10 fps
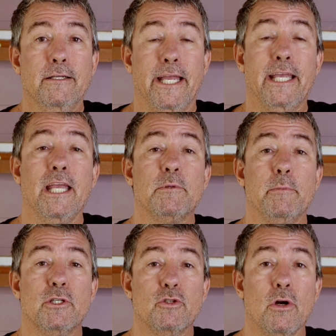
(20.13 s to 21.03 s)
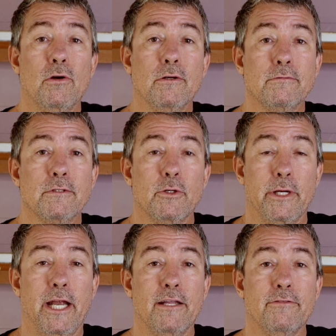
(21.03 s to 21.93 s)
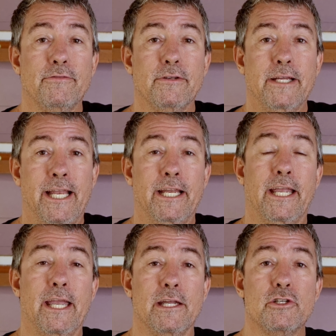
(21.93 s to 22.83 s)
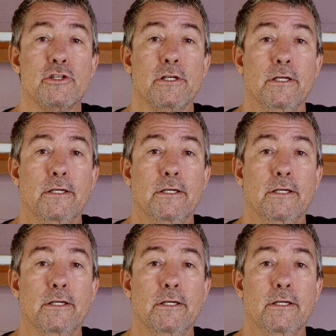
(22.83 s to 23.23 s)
It keeps me strong, creative, and engaged.